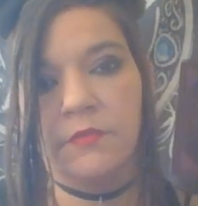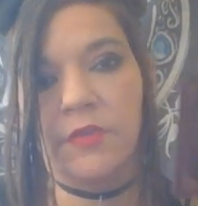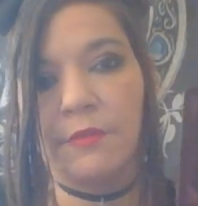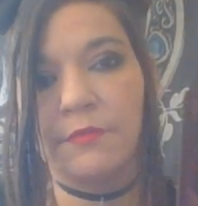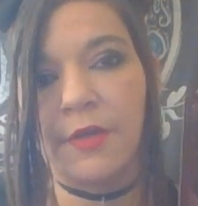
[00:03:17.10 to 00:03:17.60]

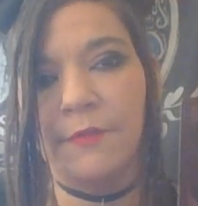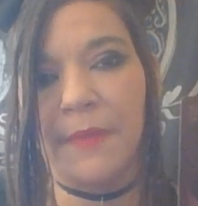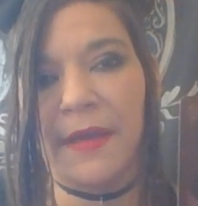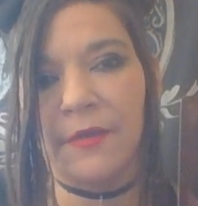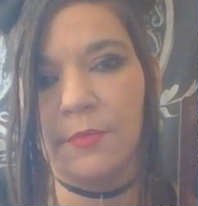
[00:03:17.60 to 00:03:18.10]
Don't Go
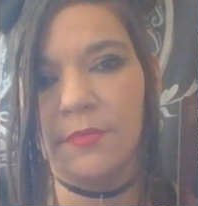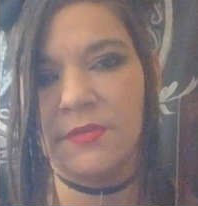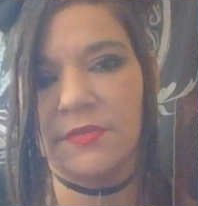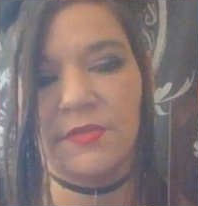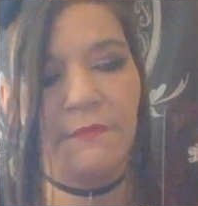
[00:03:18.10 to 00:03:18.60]

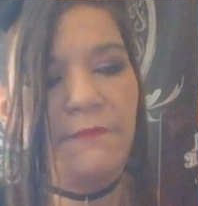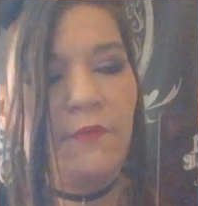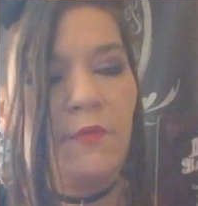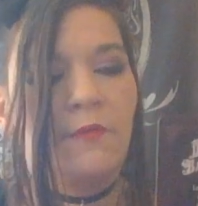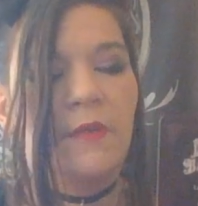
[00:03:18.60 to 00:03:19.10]
Backwards
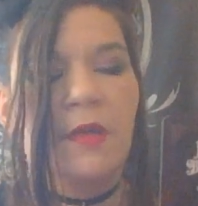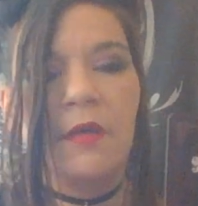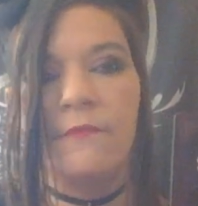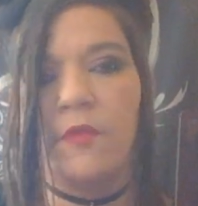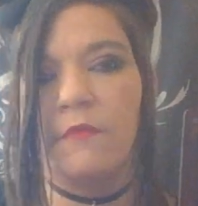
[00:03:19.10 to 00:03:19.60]
for the
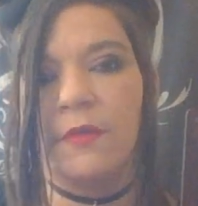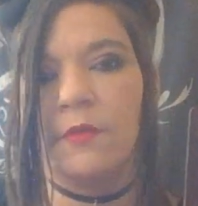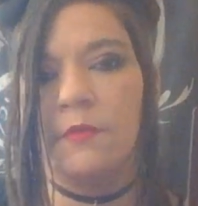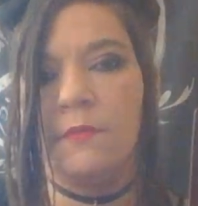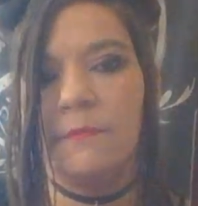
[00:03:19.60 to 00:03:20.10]
Love
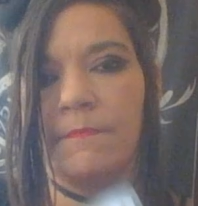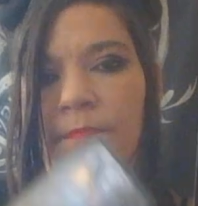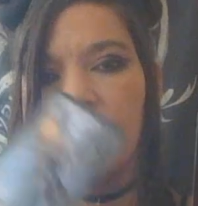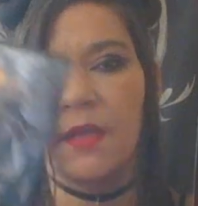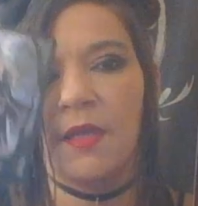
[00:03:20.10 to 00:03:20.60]
Oracle
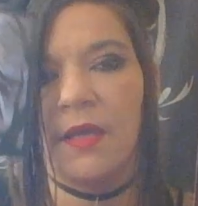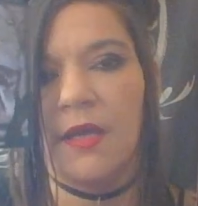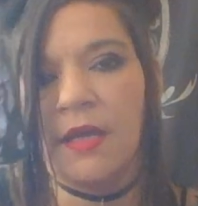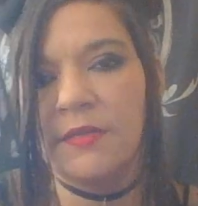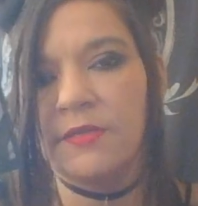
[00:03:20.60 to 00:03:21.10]

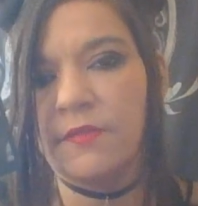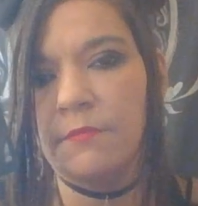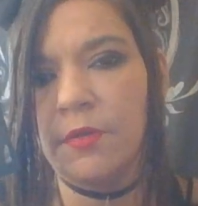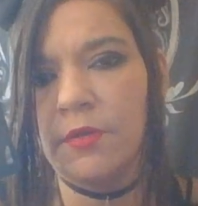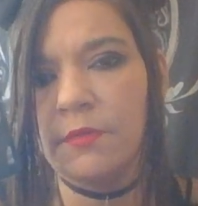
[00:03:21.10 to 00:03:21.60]
and the
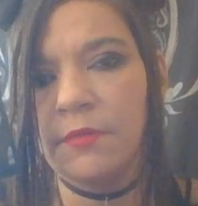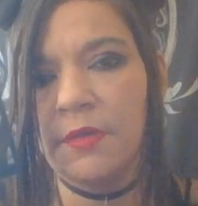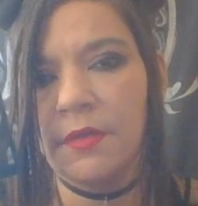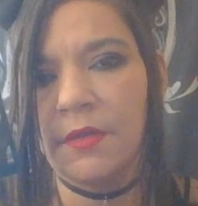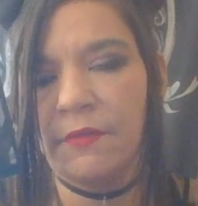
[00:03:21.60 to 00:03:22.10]
Moon
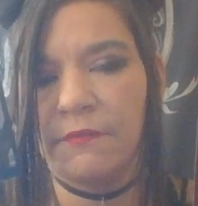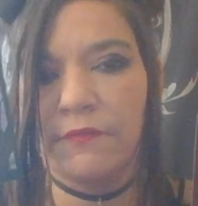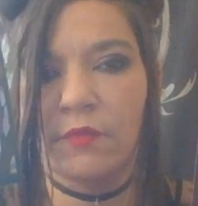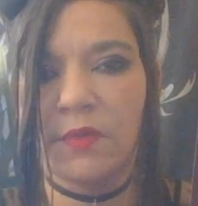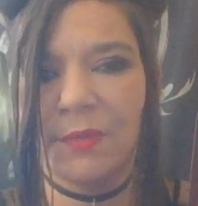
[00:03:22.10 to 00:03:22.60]

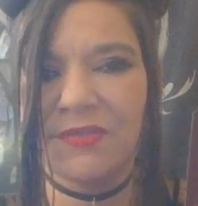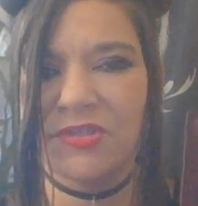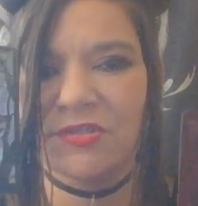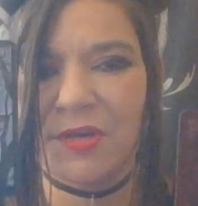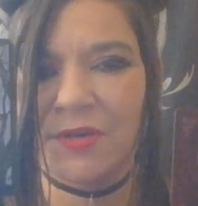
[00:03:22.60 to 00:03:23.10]
for the
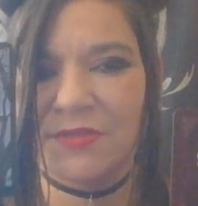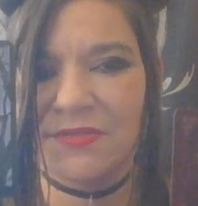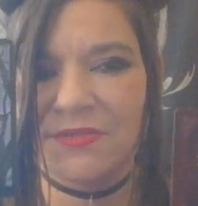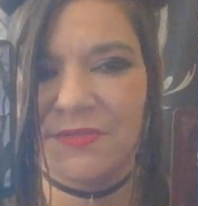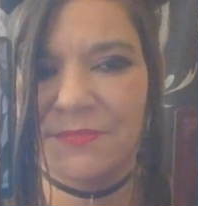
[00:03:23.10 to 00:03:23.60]
Witches
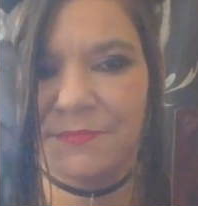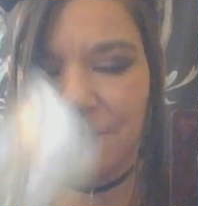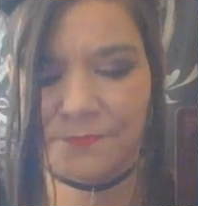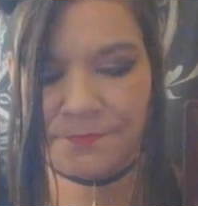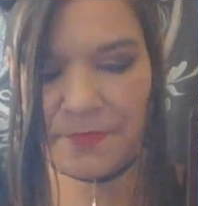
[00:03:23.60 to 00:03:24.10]
cards.
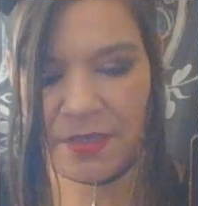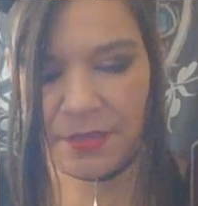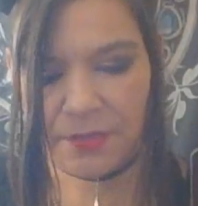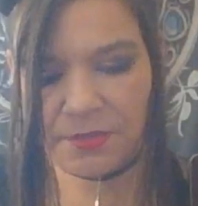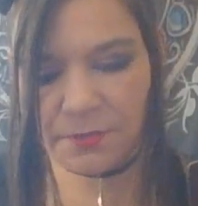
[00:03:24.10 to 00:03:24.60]

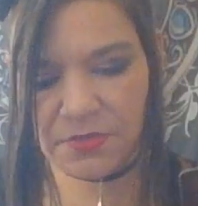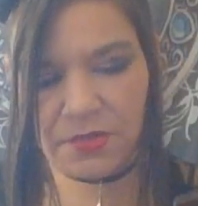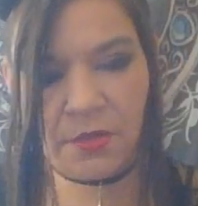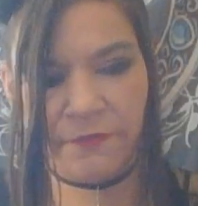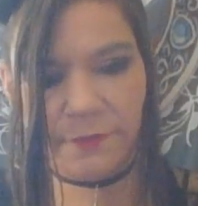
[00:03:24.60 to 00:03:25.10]
So we'll
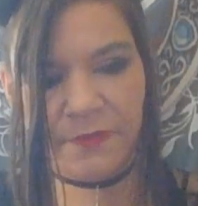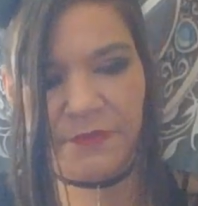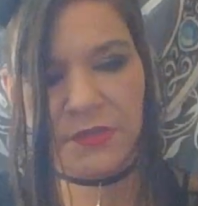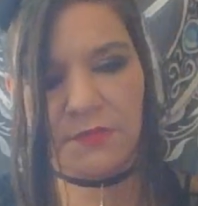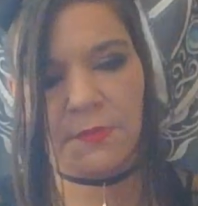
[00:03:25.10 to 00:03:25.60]
start off with
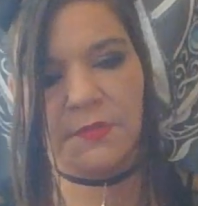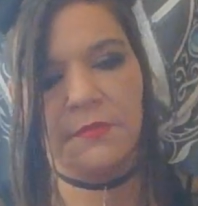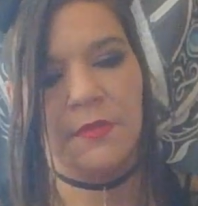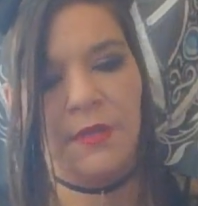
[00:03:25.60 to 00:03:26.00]
this one.